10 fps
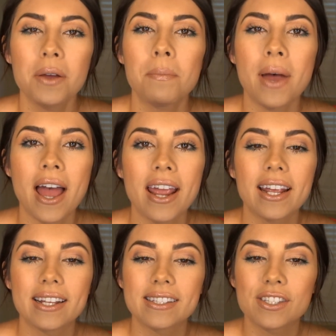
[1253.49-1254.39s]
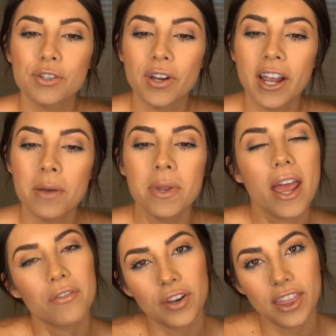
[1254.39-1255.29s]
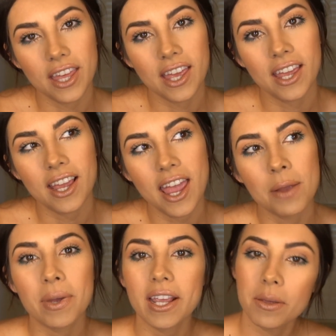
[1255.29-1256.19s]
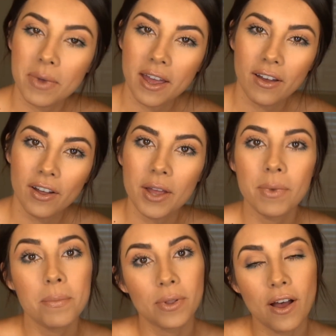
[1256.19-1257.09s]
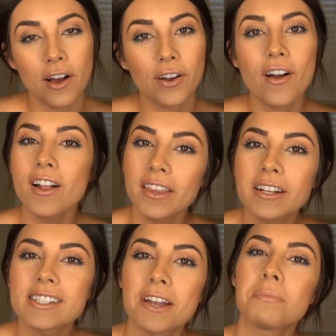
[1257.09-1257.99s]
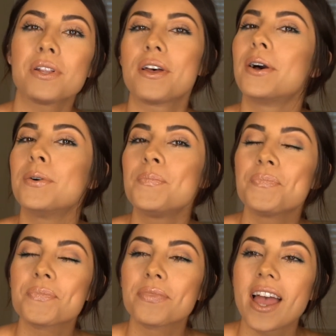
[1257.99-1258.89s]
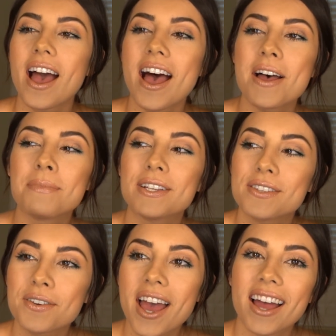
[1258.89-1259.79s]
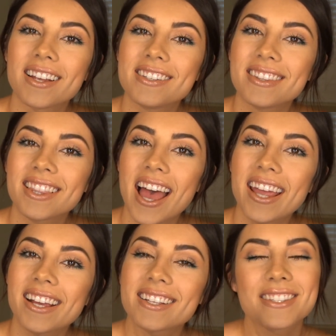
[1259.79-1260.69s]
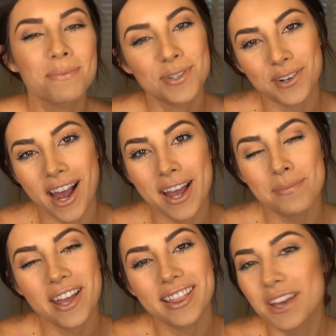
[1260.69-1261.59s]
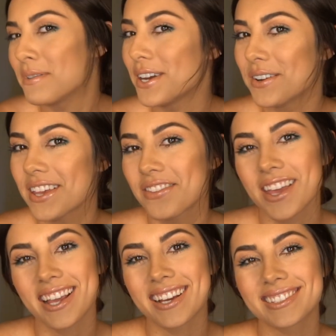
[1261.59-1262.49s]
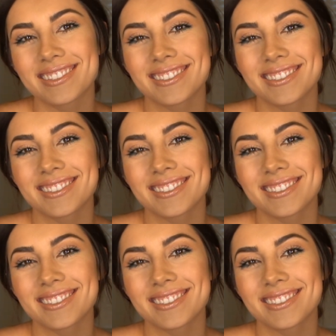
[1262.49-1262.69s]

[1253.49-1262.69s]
my Instagram and everything and my email and my blog are all linked down below. So yeah, like, subscribe, and let me know what you think.